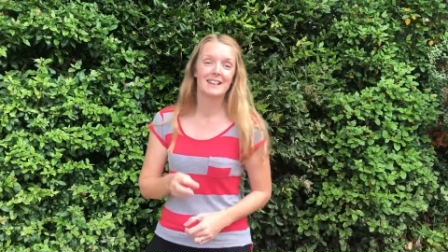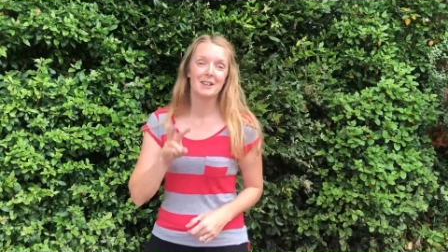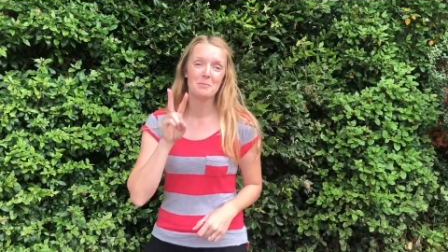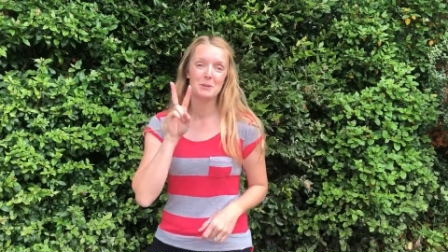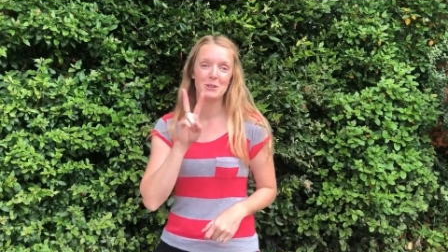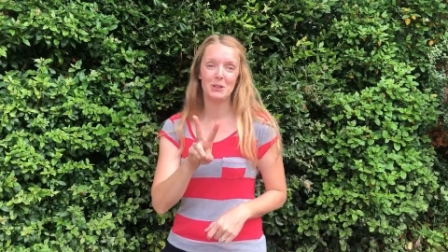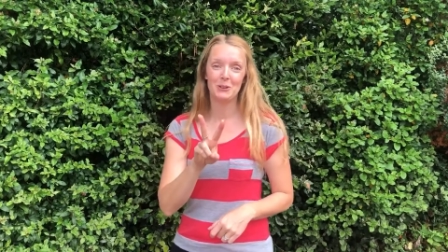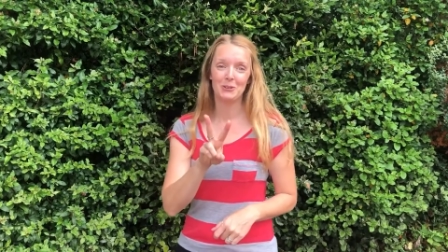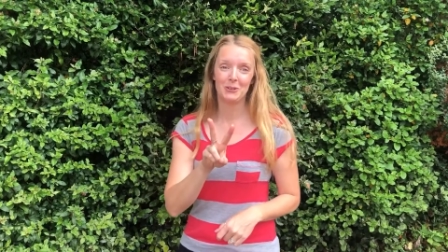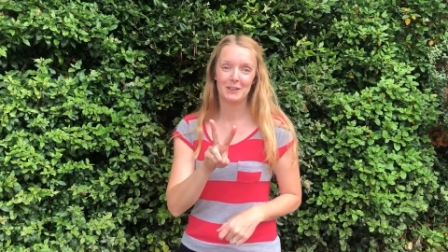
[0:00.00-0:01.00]
Number
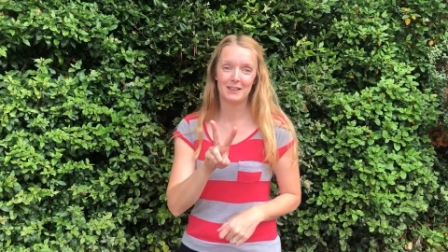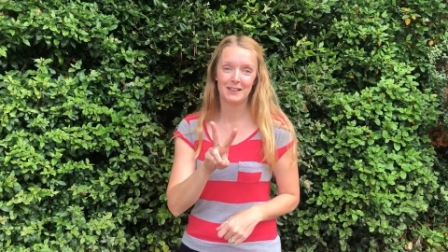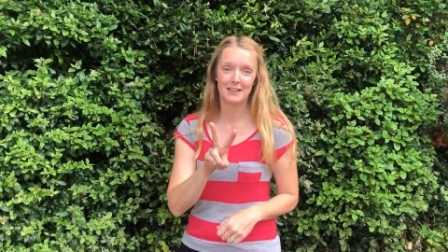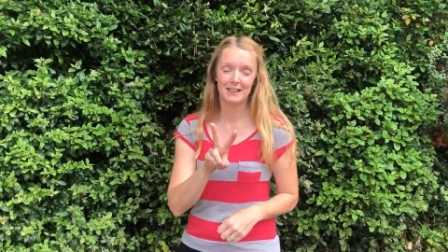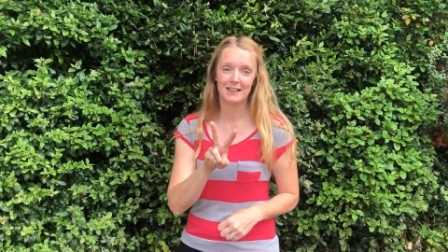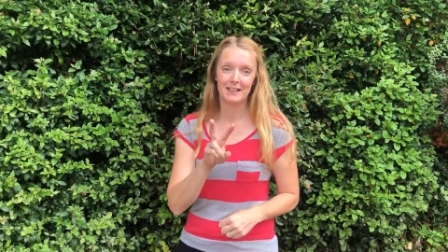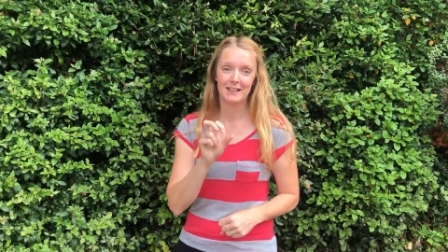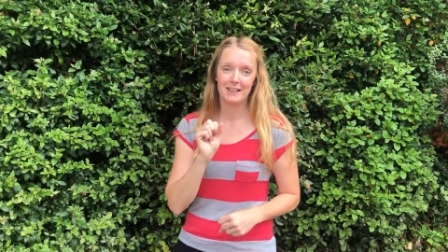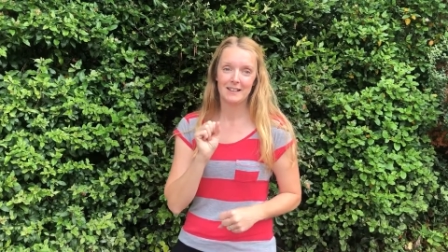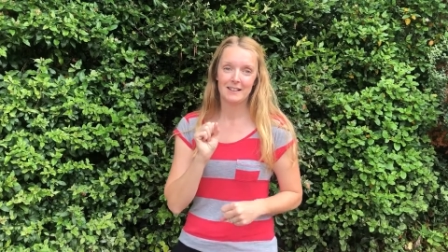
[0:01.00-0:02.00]
two,
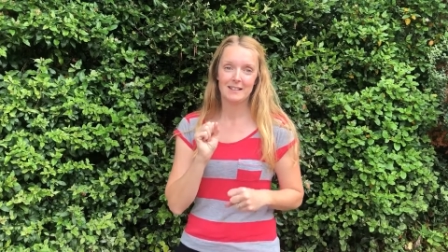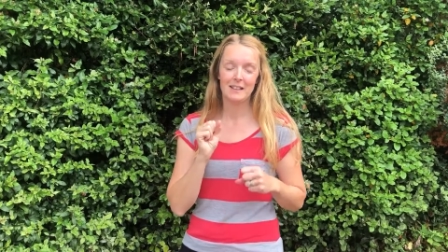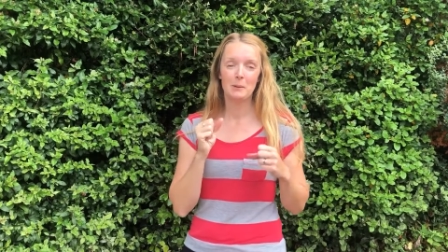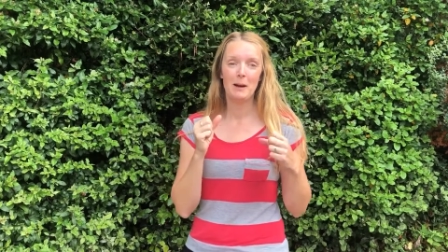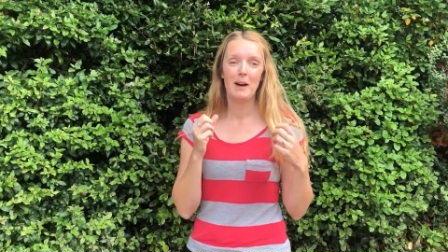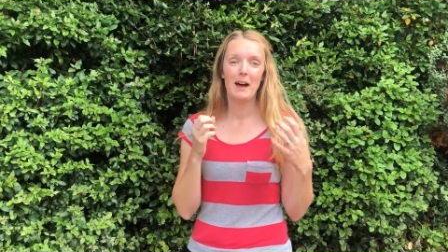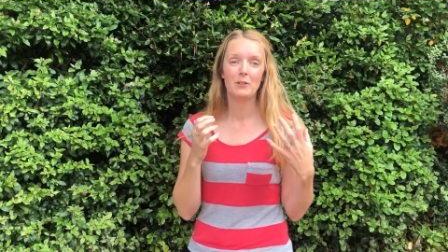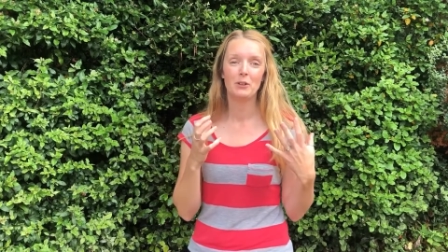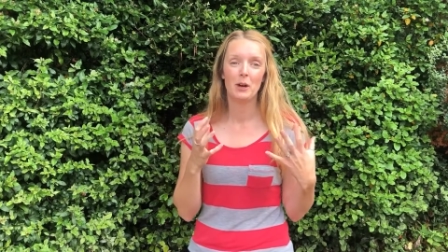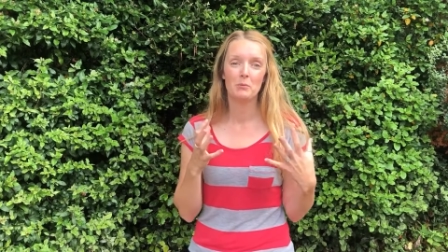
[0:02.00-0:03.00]
think about
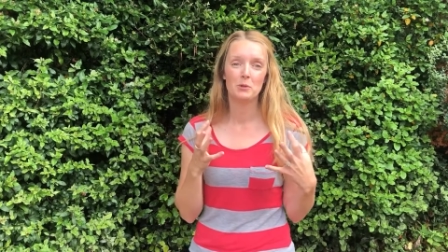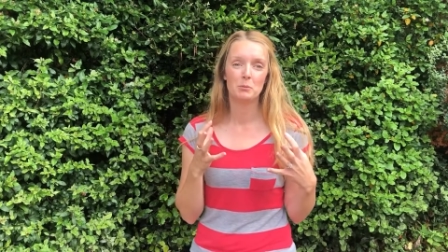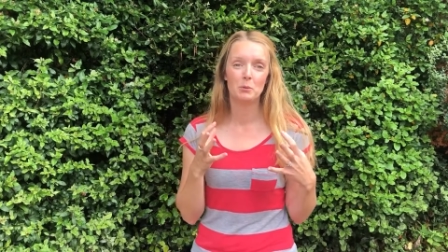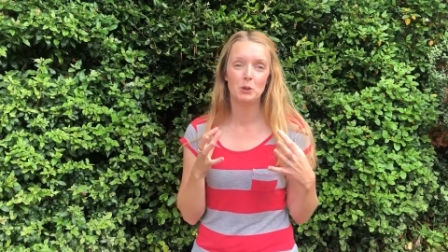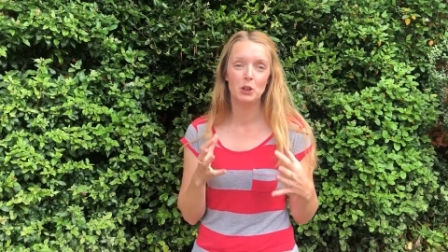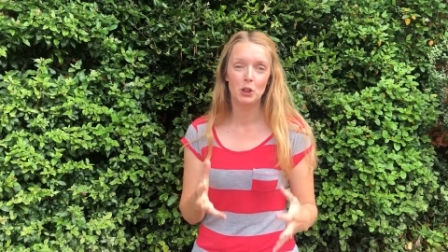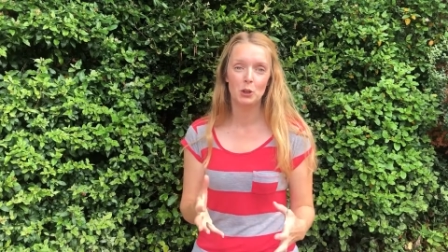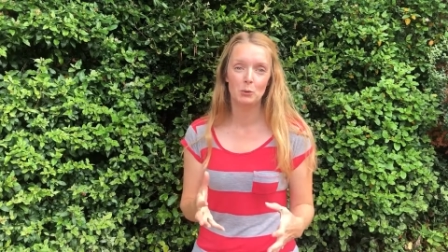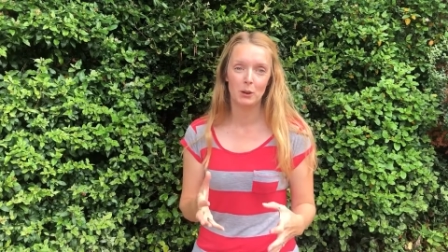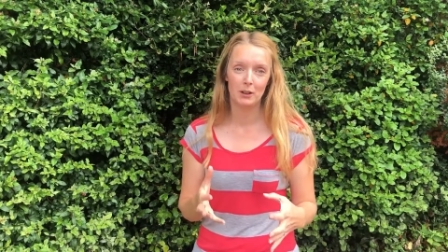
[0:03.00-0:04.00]
how comfortable you
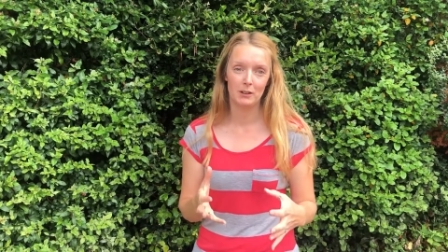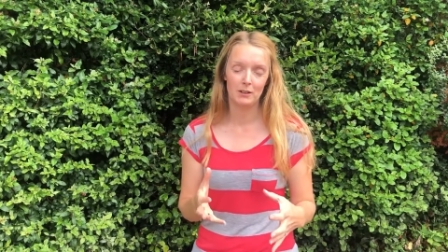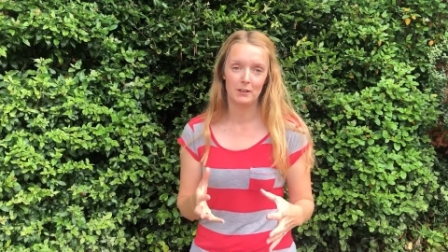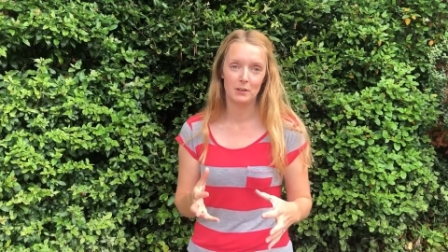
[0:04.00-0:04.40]
are.